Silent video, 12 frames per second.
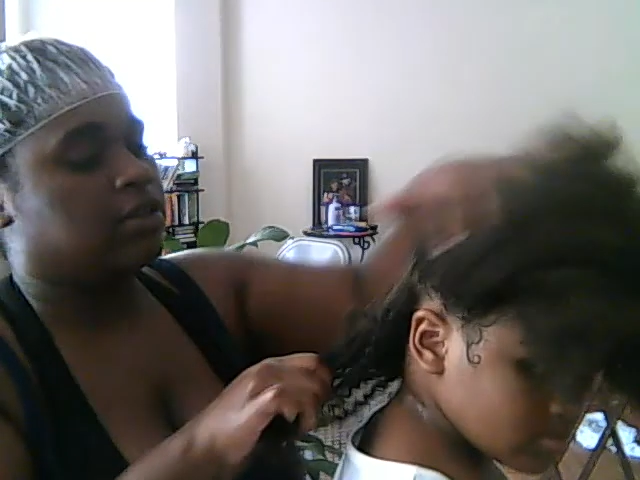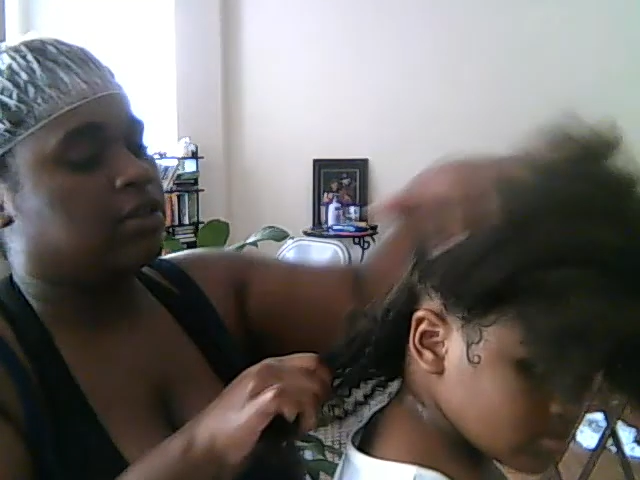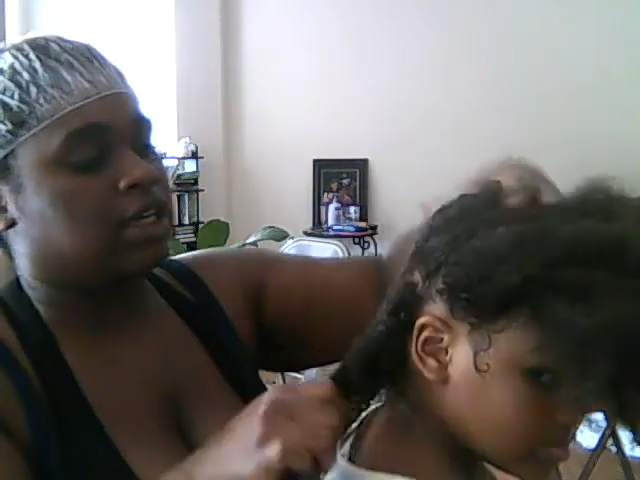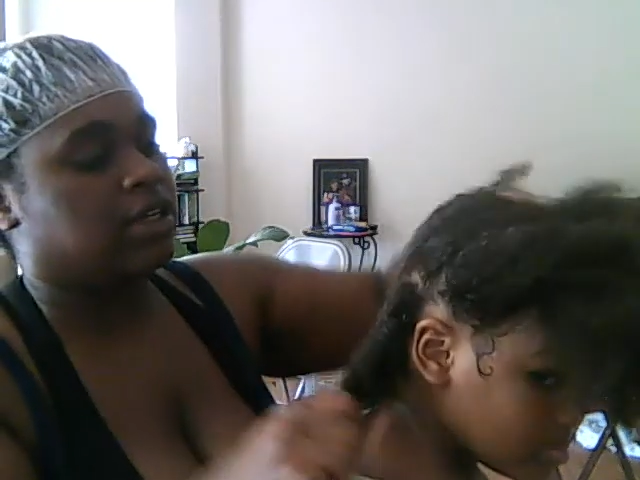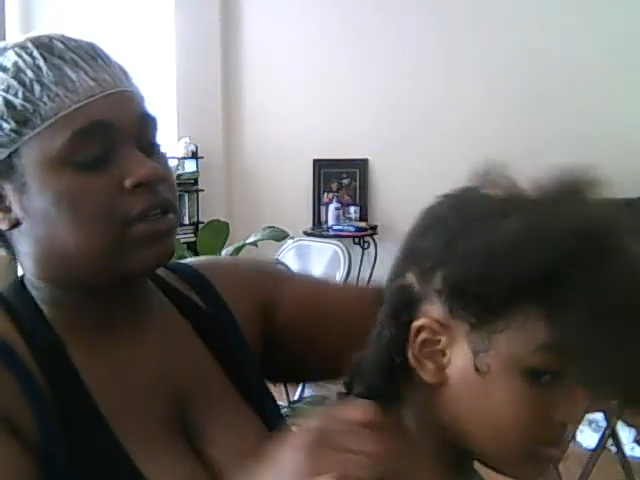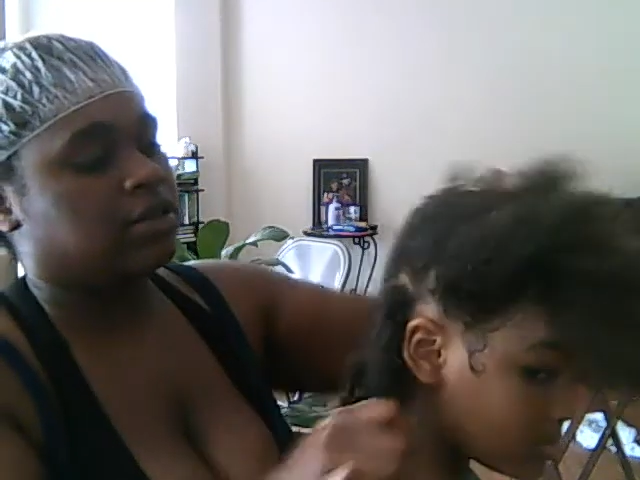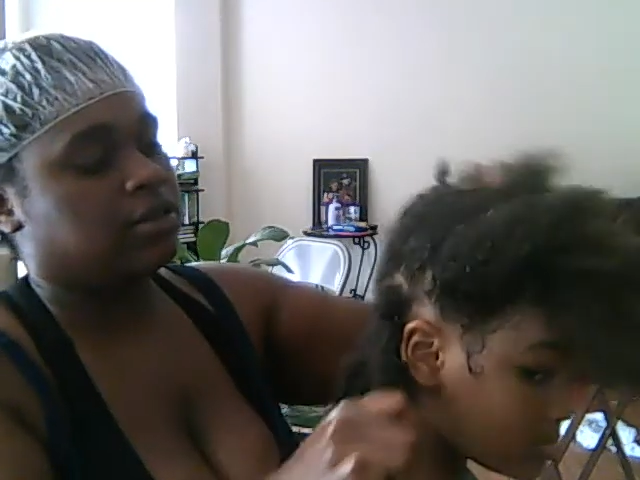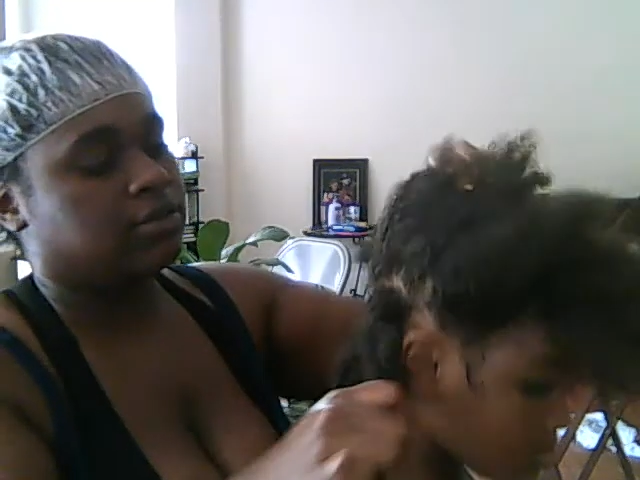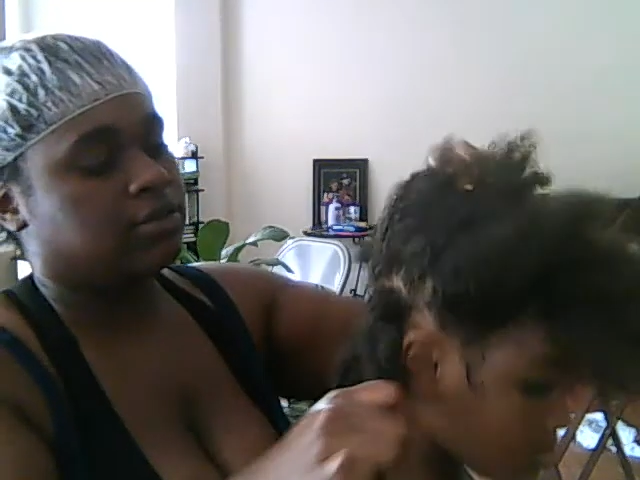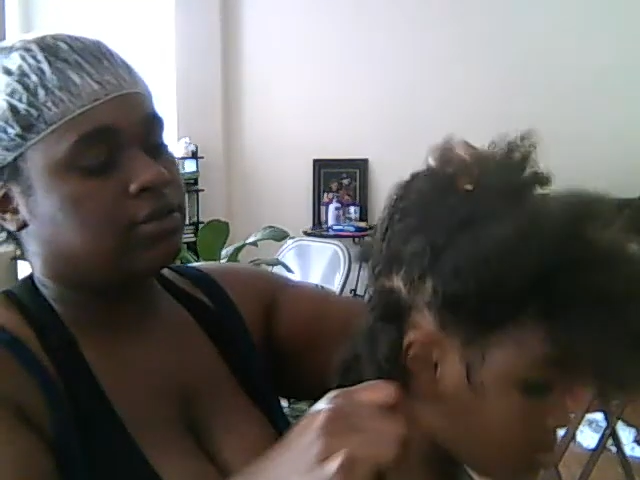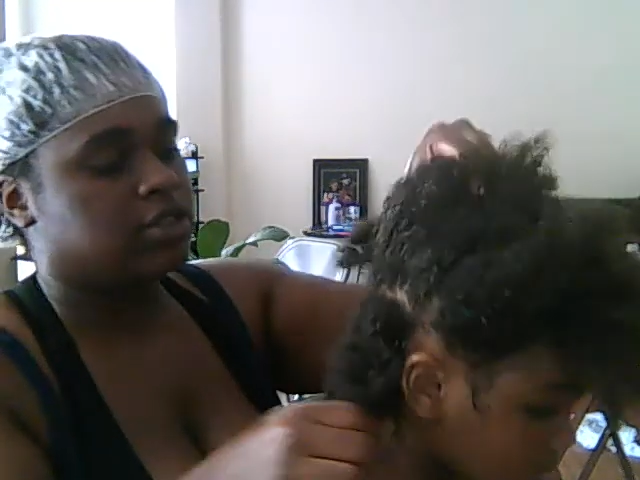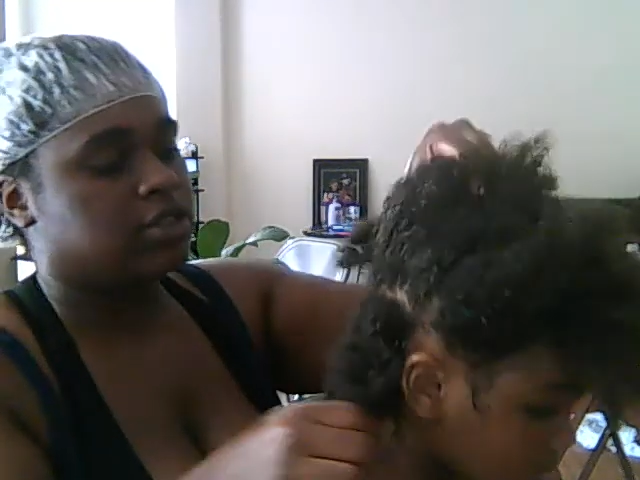again,
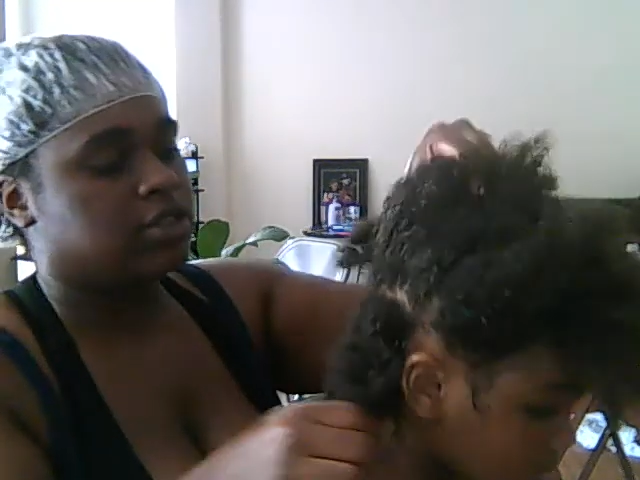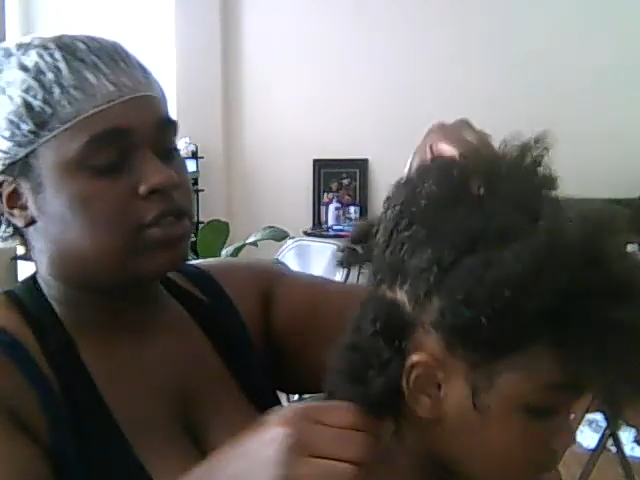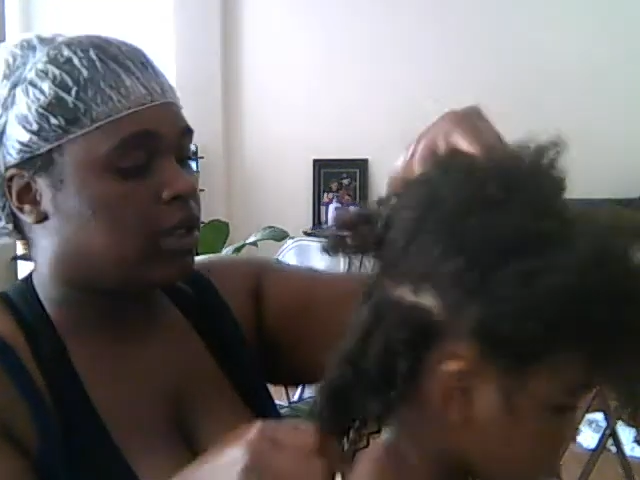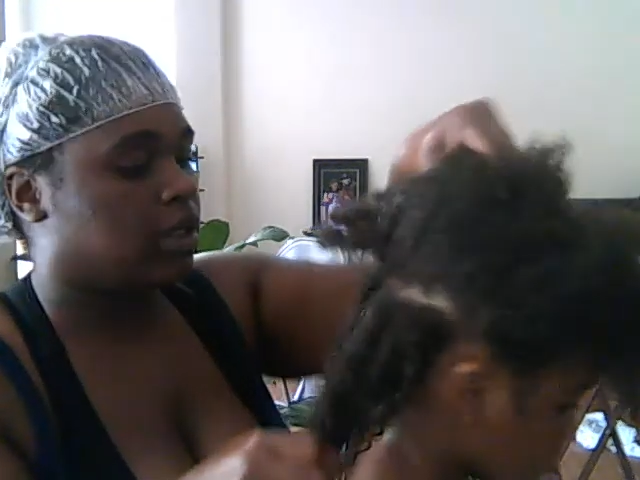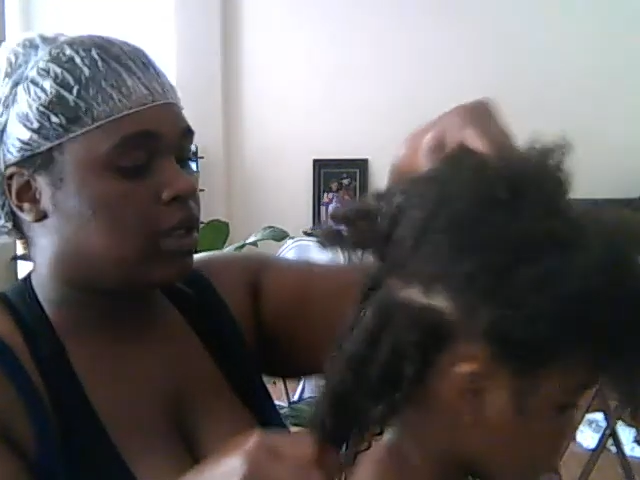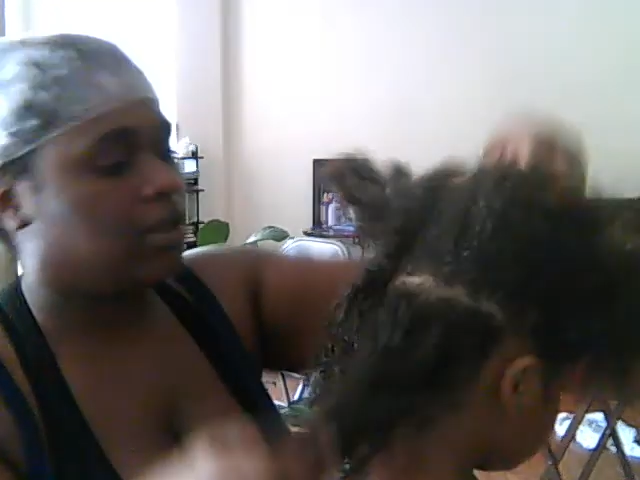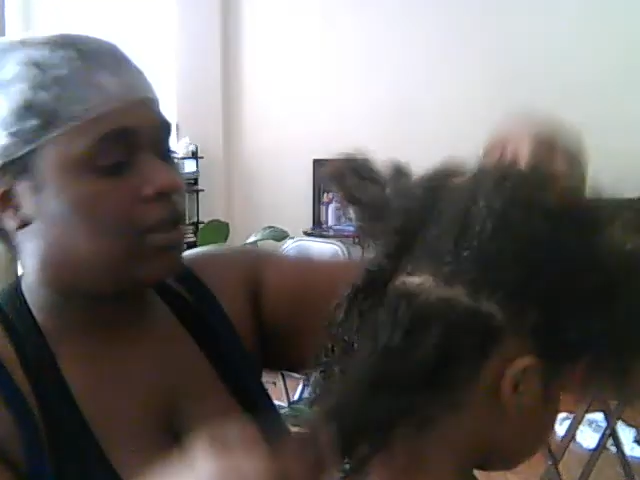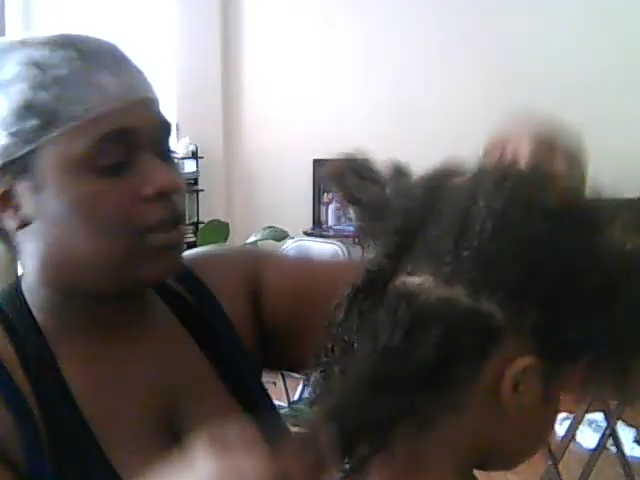turn around.